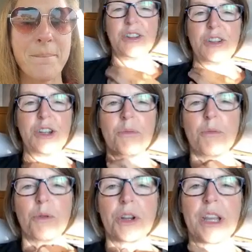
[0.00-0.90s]
The,
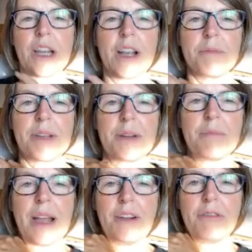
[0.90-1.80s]
word that comes
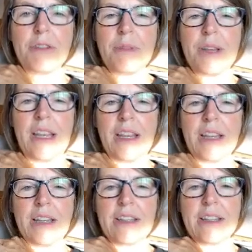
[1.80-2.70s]
to mind for me
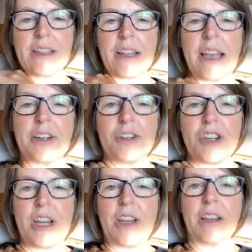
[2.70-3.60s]
is
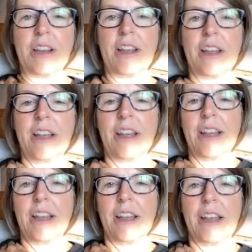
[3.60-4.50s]
energy.
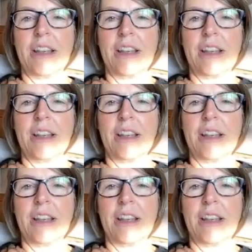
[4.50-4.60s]
Mm.